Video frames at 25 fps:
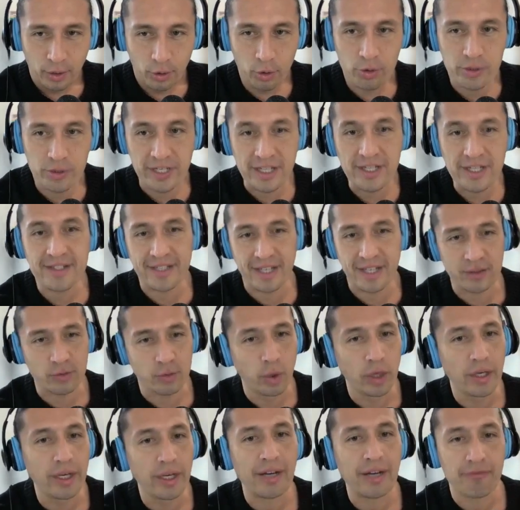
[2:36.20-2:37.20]
whose
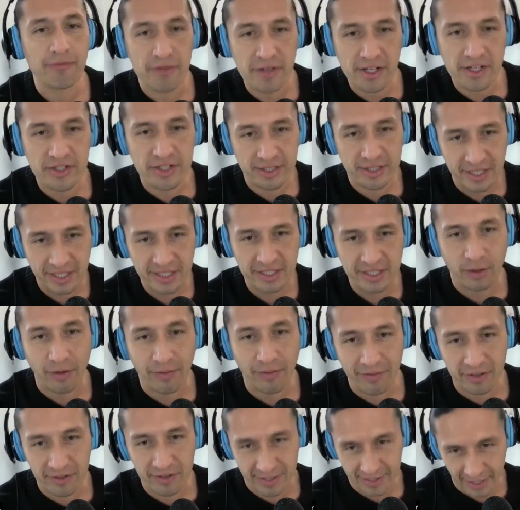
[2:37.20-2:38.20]
insights will enrich this
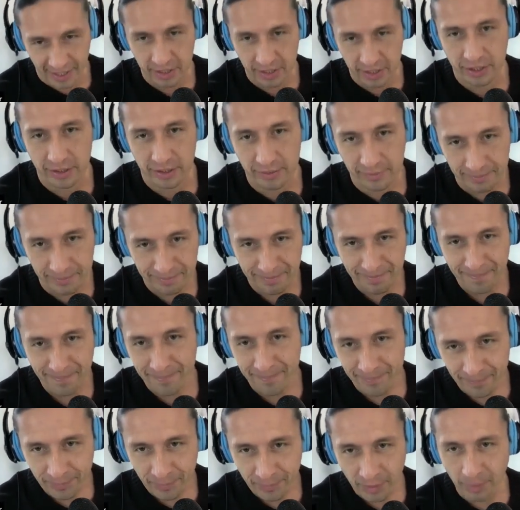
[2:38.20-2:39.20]
conversation.
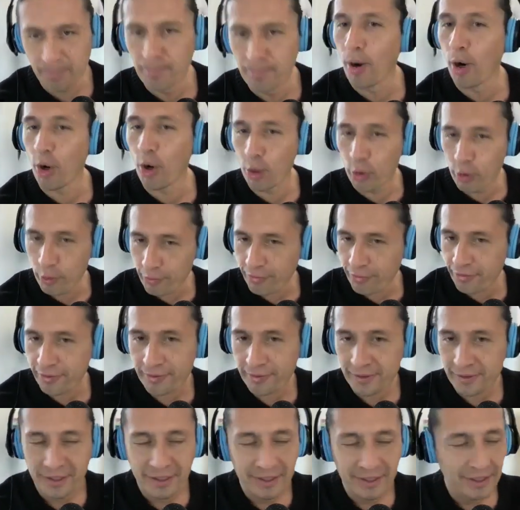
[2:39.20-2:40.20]

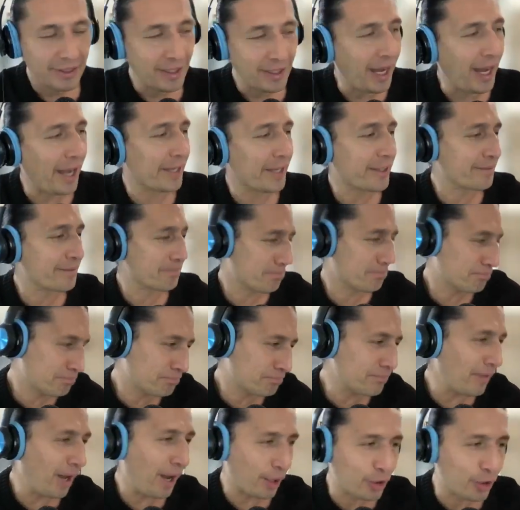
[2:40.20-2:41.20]
Both, I
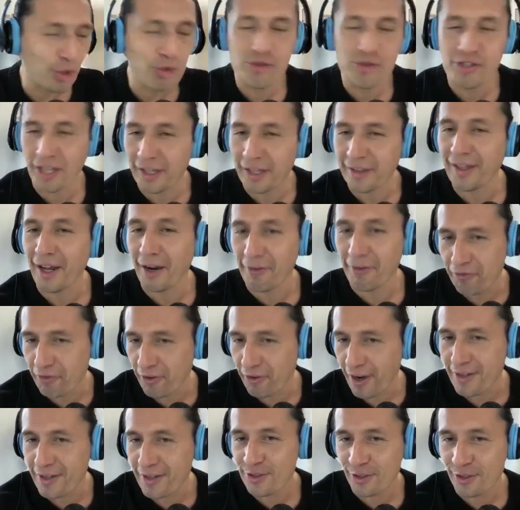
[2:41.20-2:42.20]
could say, they are
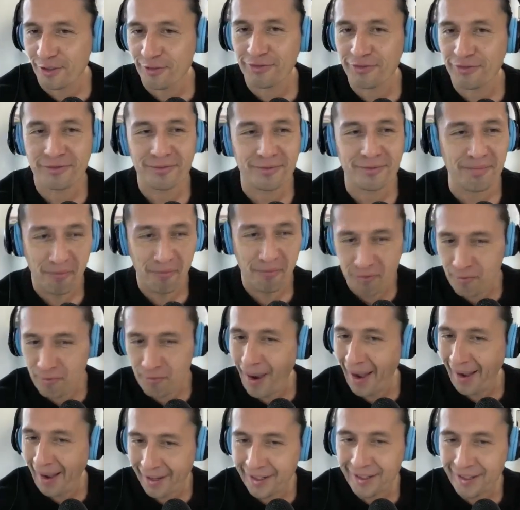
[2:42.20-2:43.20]
friends of
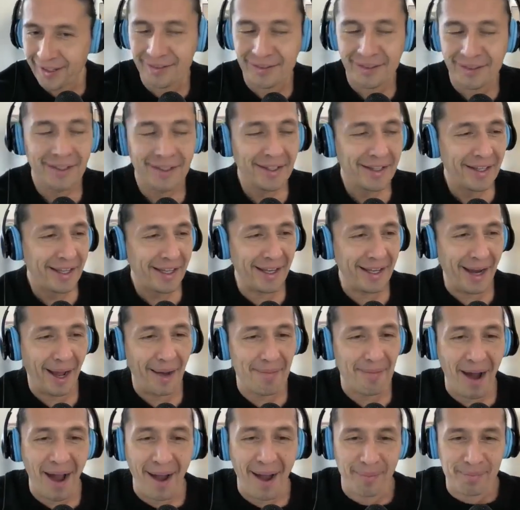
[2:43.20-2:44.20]
mine, and
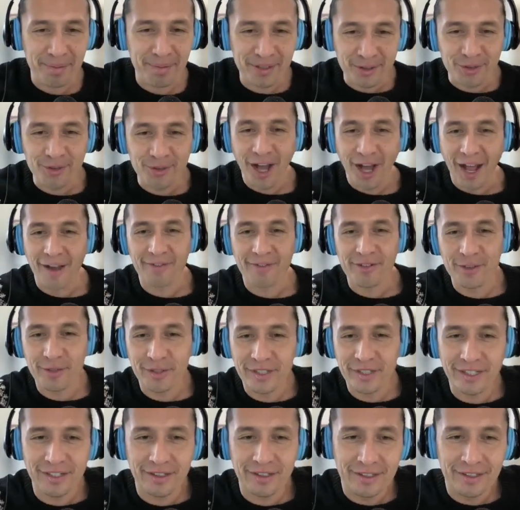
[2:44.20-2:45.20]
I'm happy to have
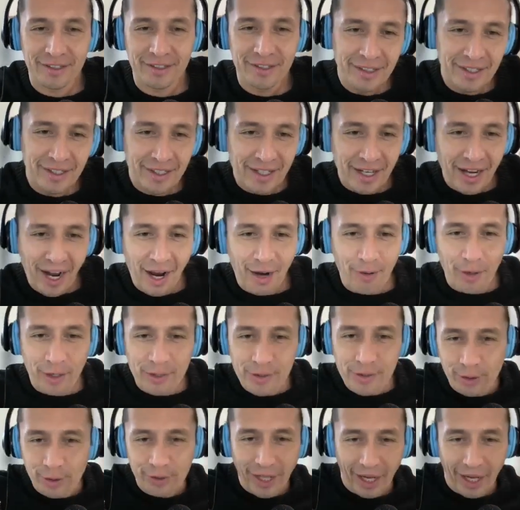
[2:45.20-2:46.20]
you here. How
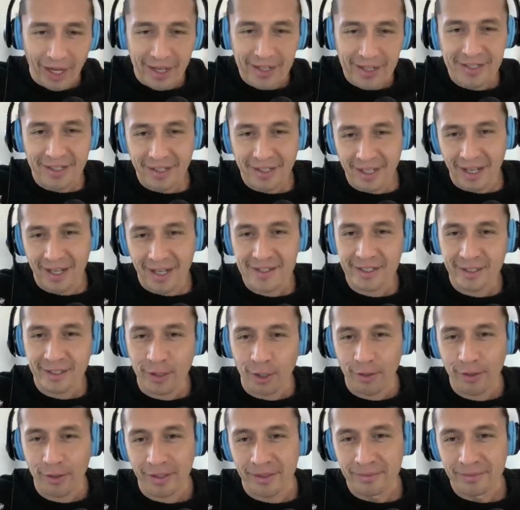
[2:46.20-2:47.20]
are you guys? How's it
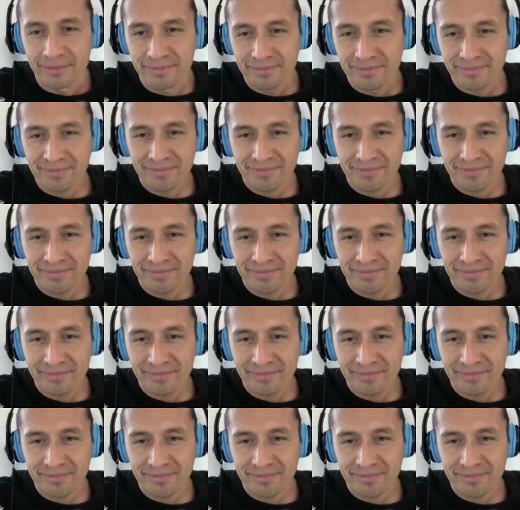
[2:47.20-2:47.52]
going?